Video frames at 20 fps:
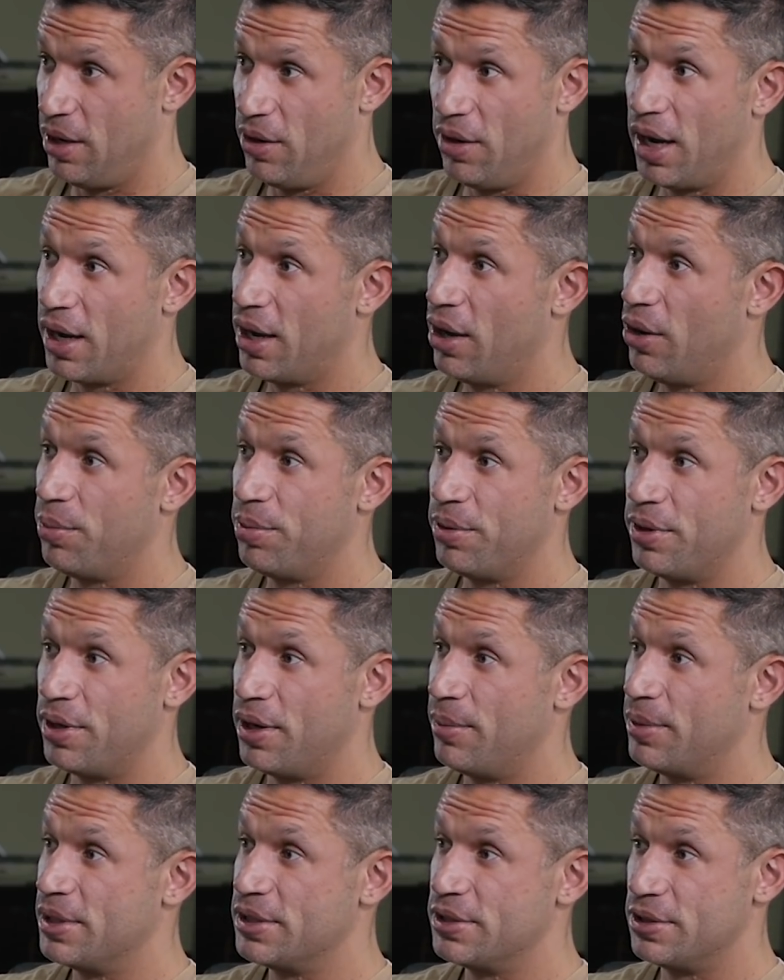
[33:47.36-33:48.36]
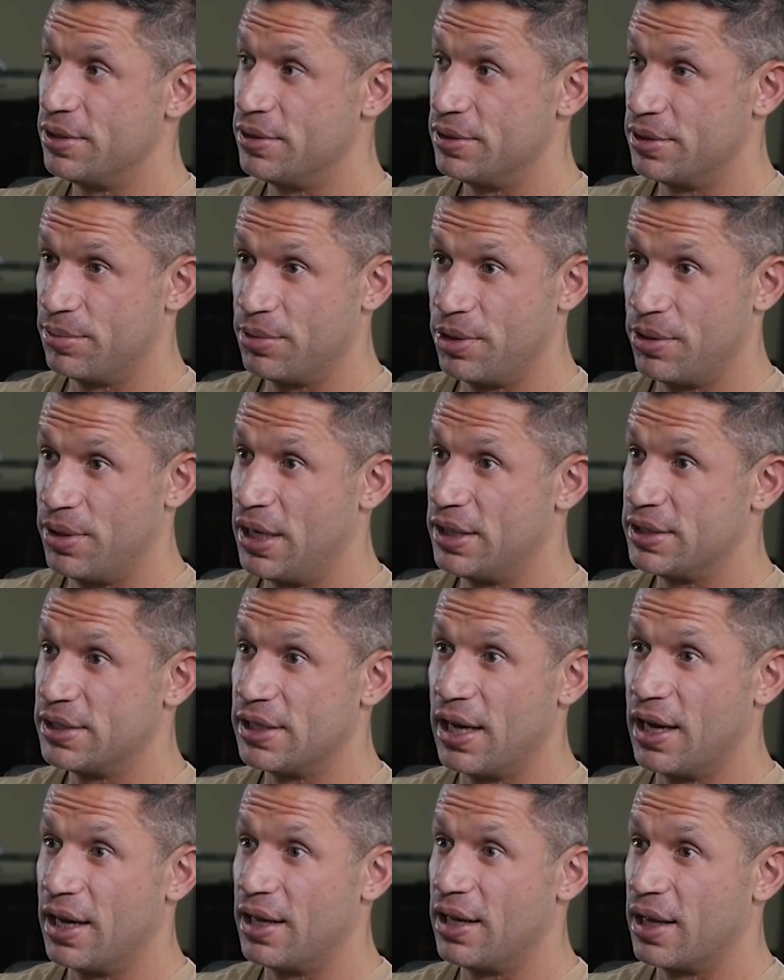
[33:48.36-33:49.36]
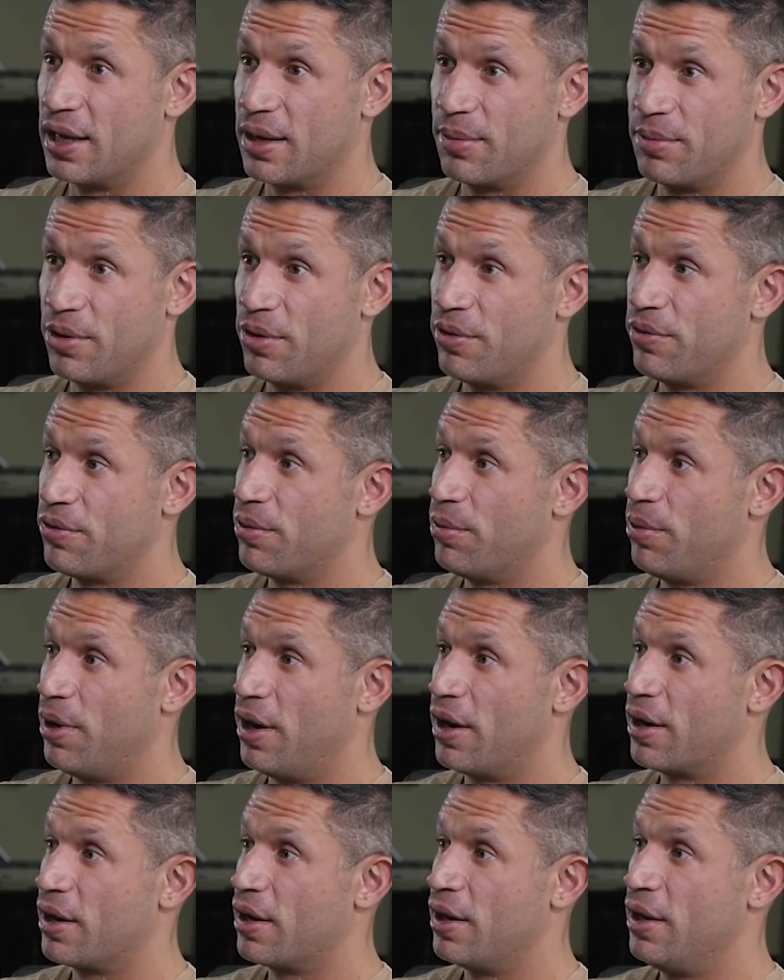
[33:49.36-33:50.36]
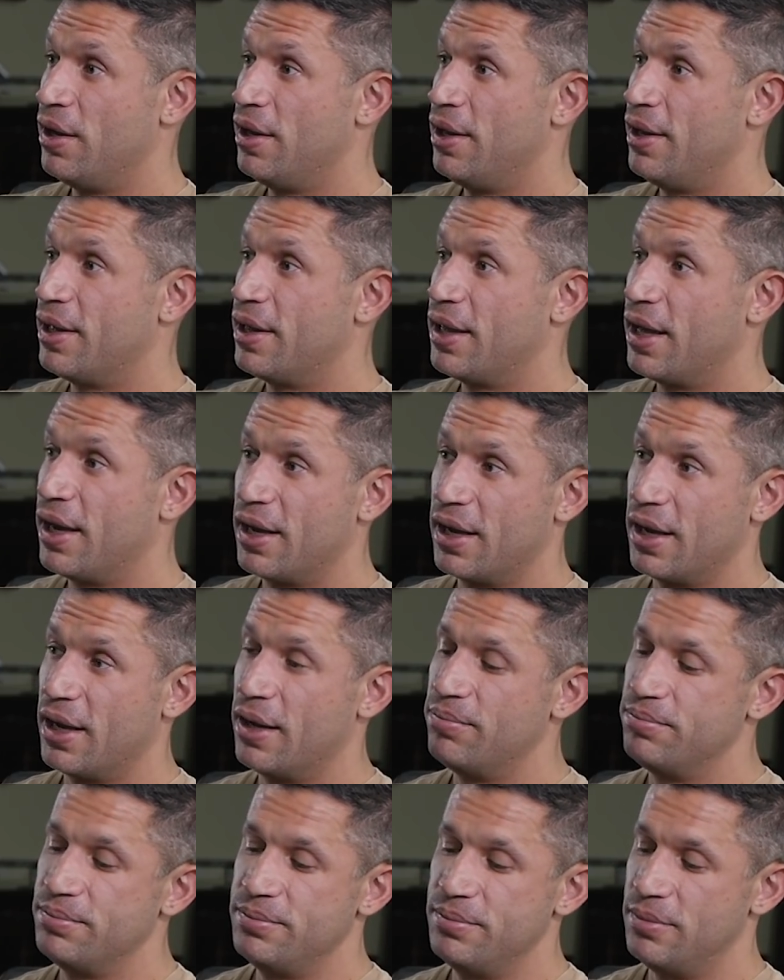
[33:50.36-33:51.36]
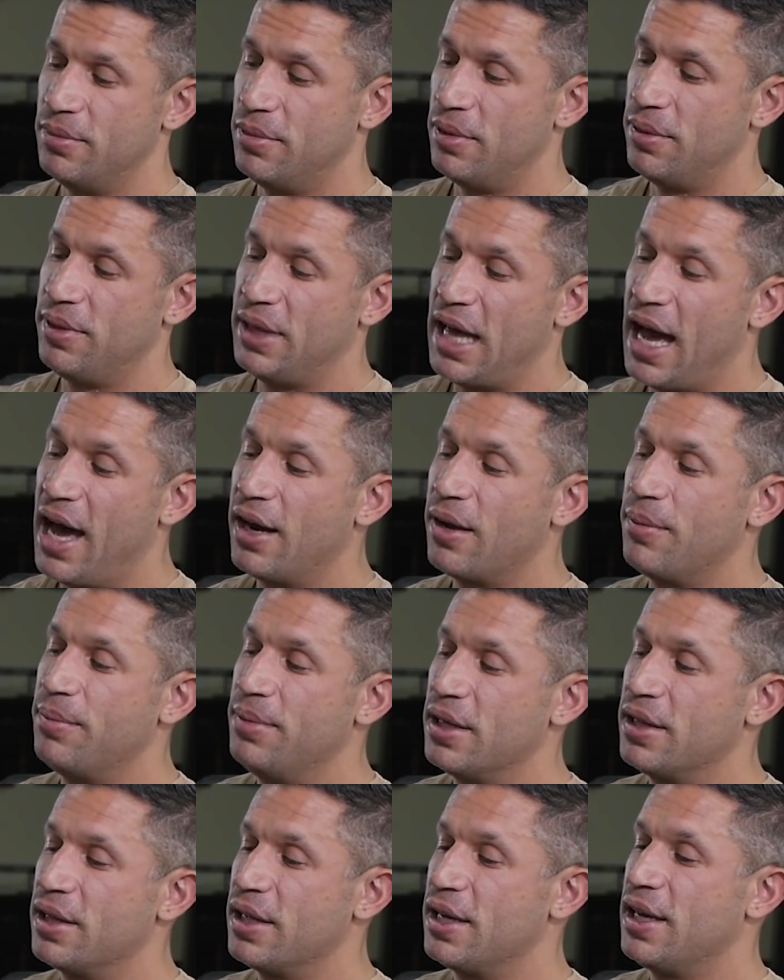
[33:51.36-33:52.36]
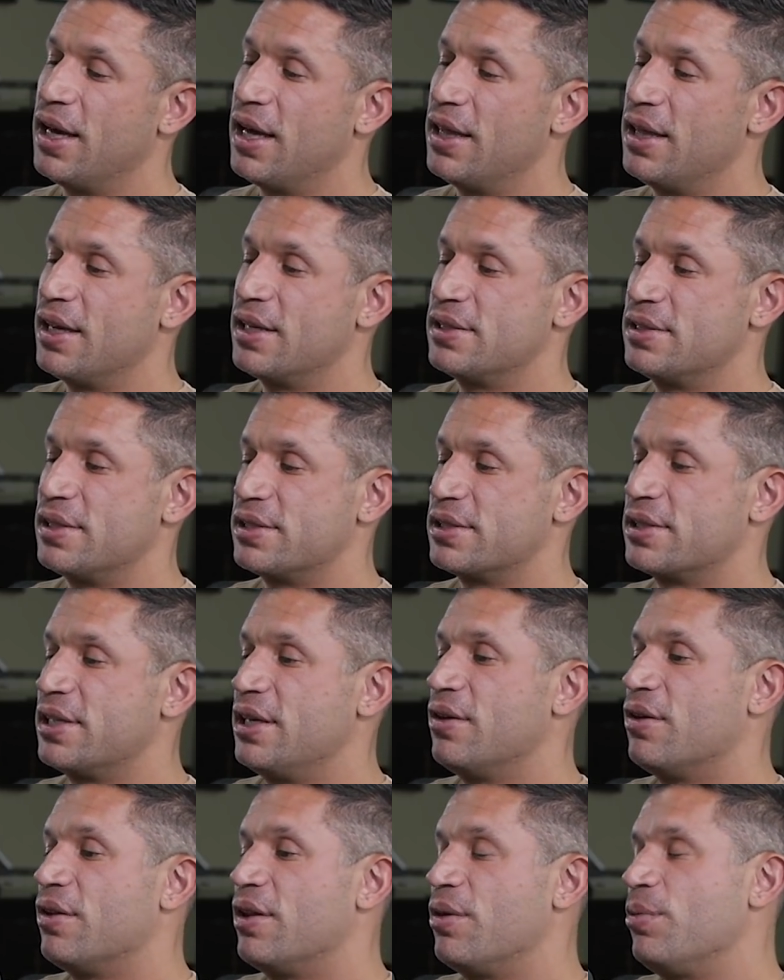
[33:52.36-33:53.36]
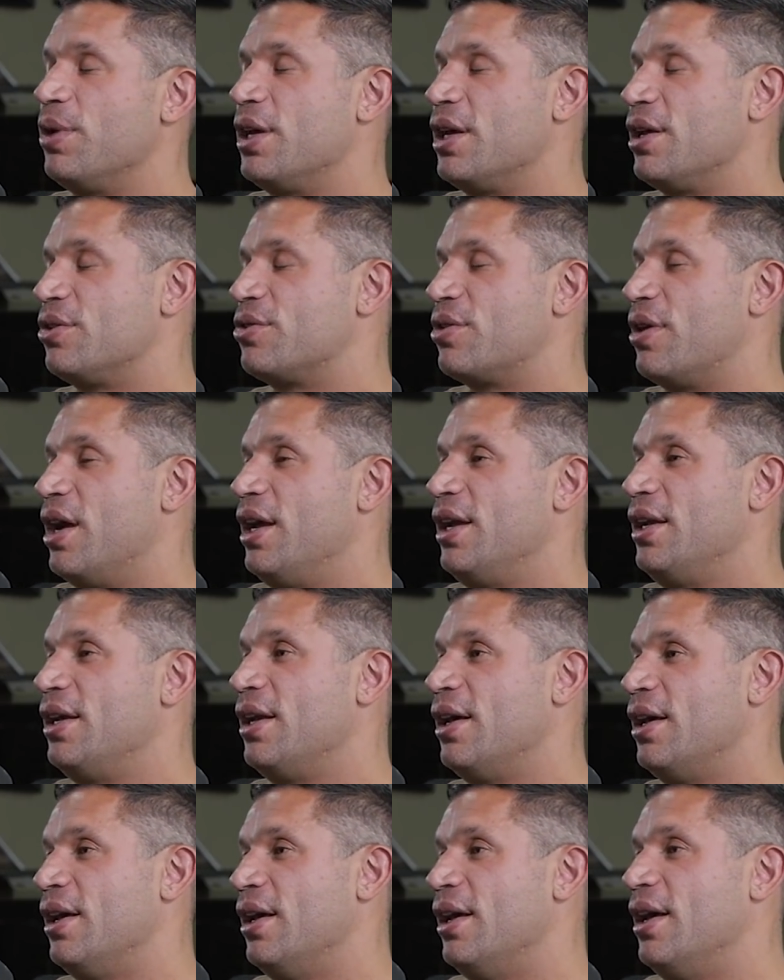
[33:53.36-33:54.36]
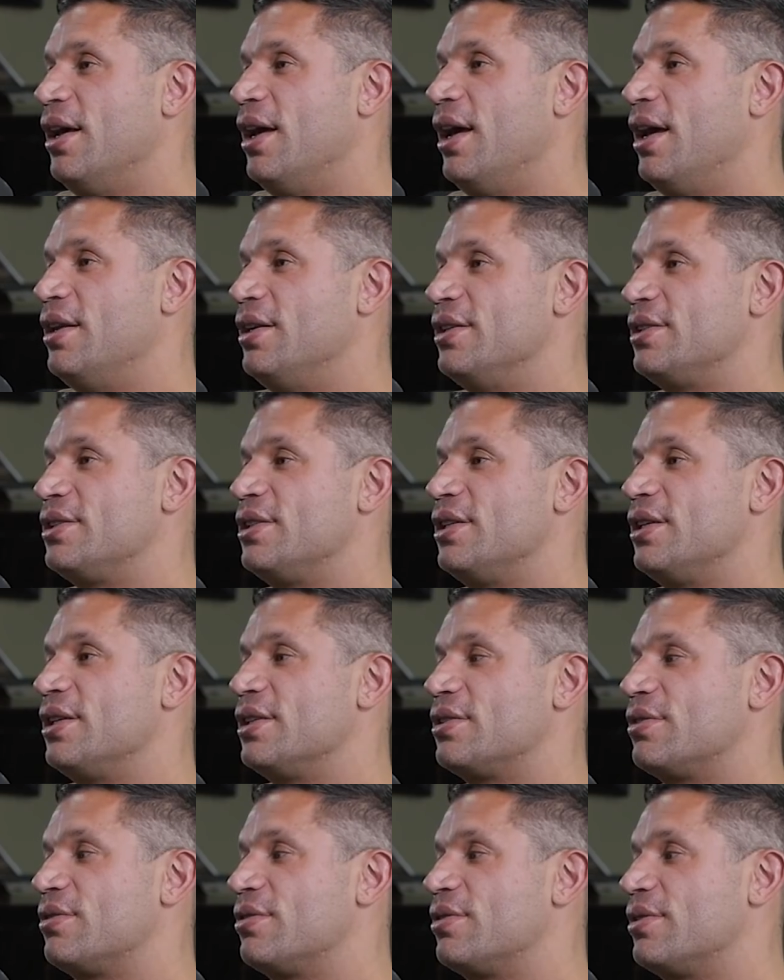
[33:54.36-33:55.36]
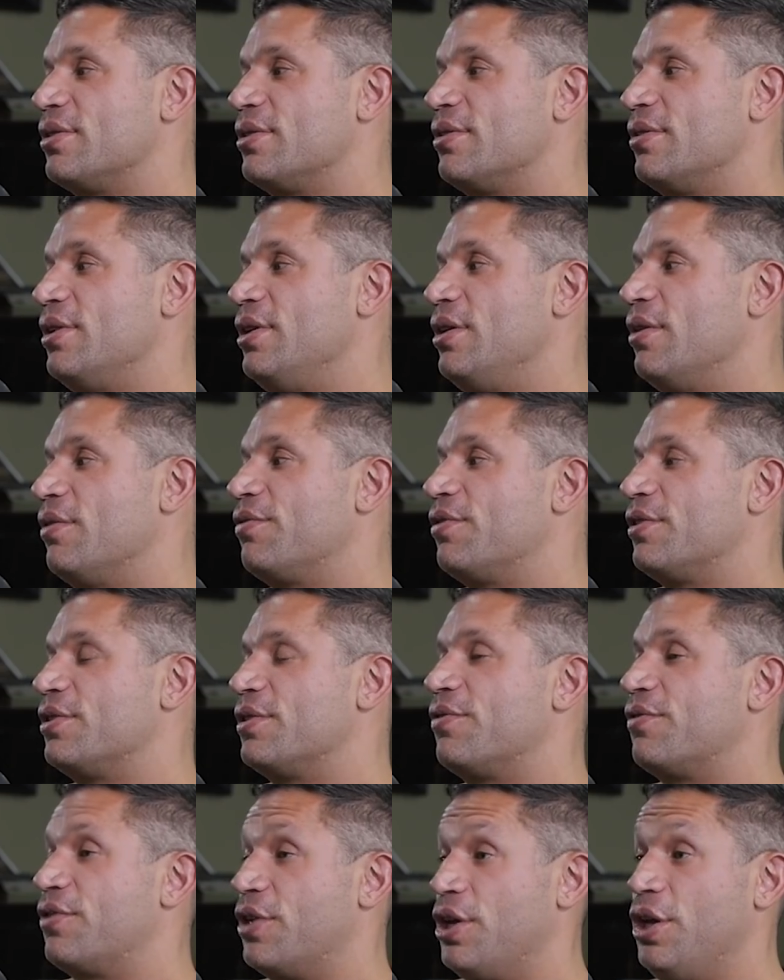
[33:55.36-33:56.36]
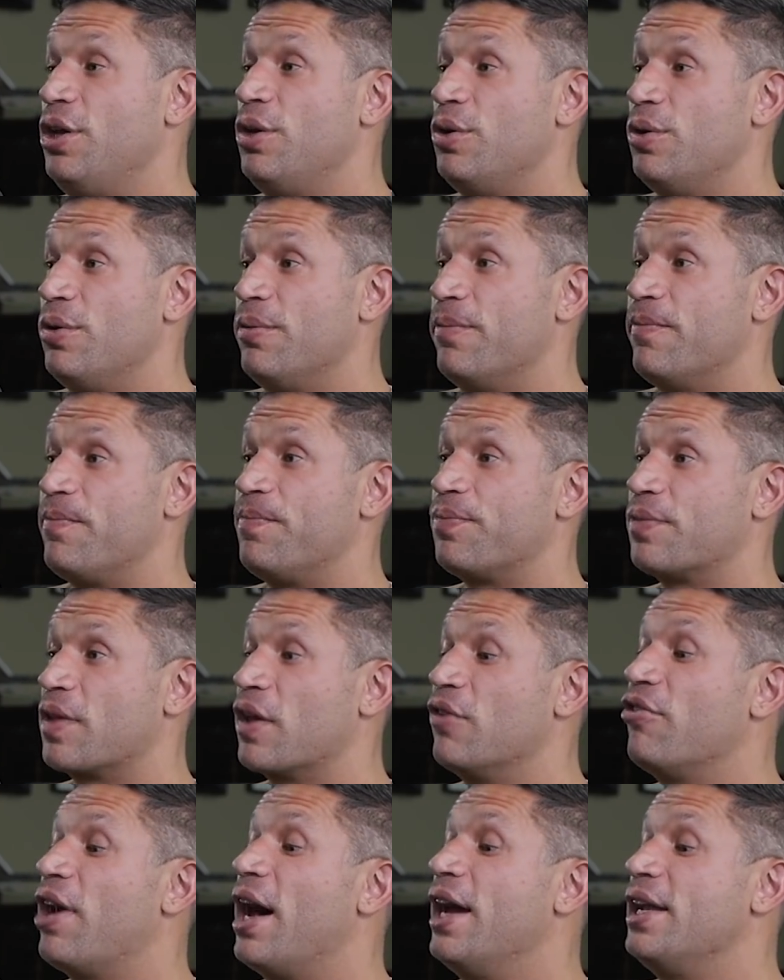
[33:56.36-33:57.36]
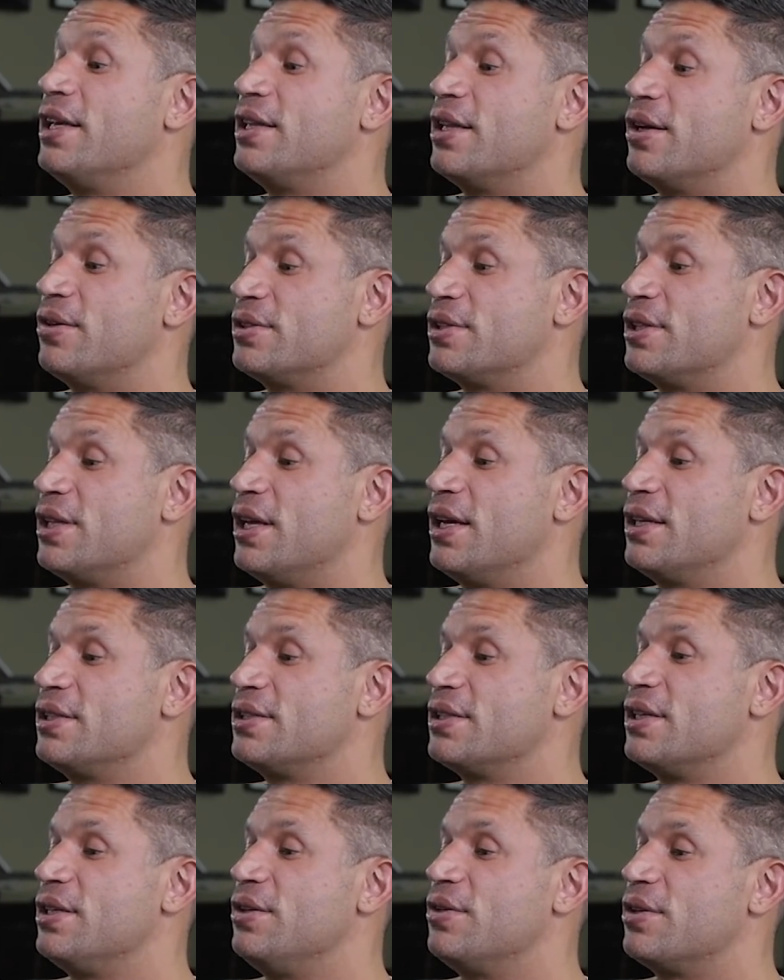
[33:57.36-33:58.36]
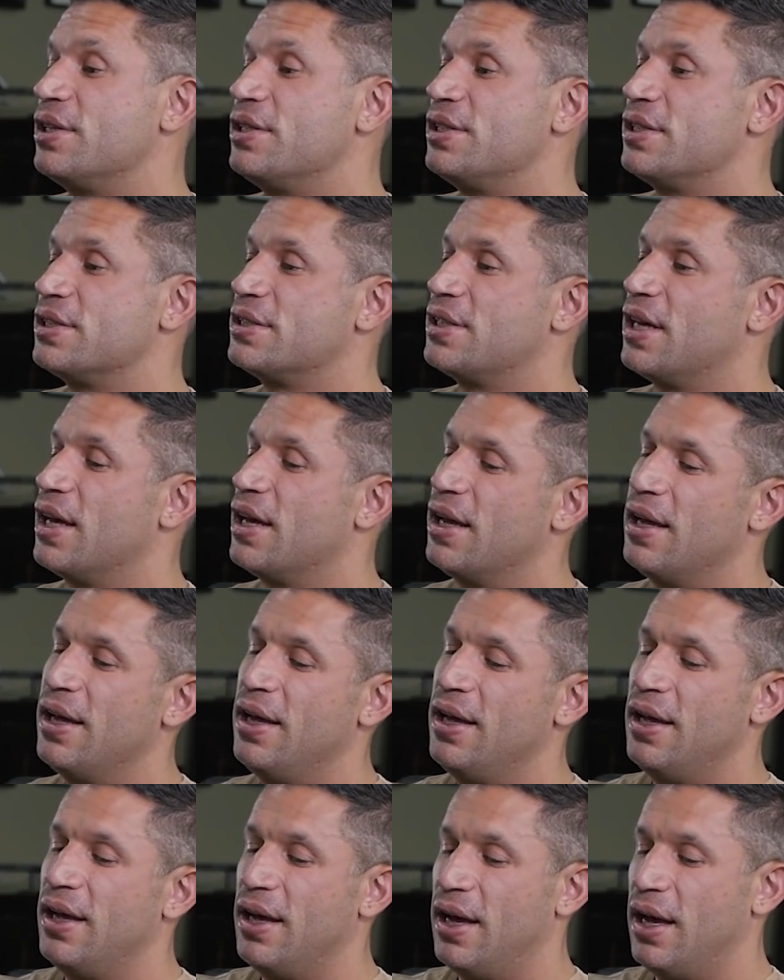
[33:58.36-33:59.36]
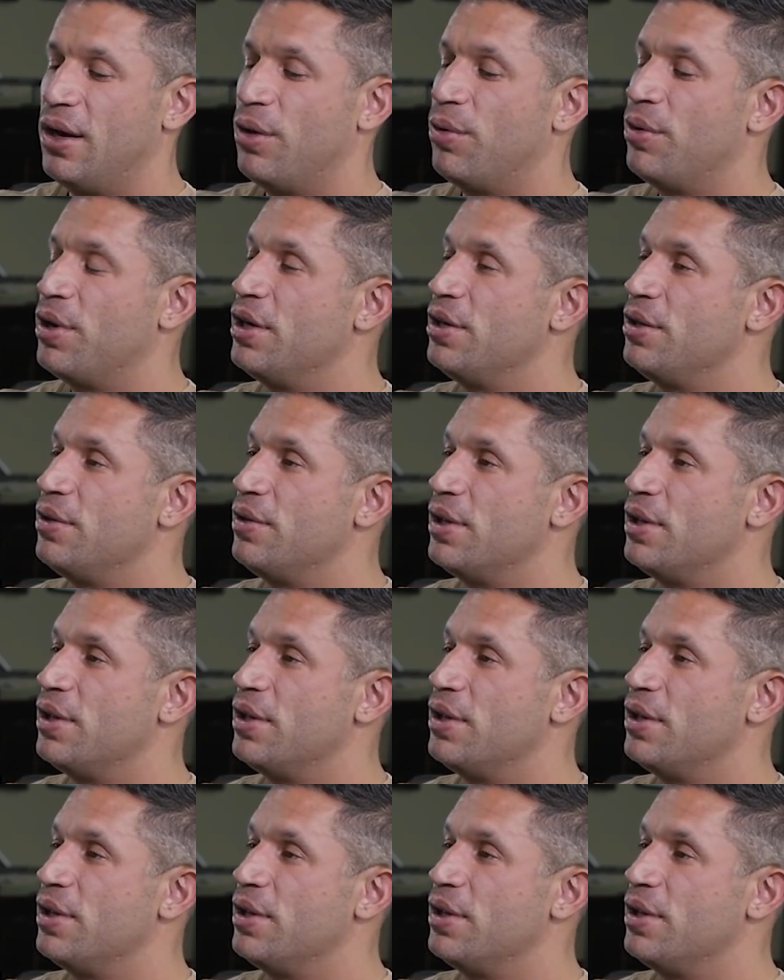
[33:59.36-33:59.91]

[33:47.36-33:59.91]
Here I go, putting on my shoes. I'm going outside, like, I'm going for a walk. Like, that ability, I think, is a skill that we can train. And it's just, you know, for you, finding those things that you can just say, I don't want to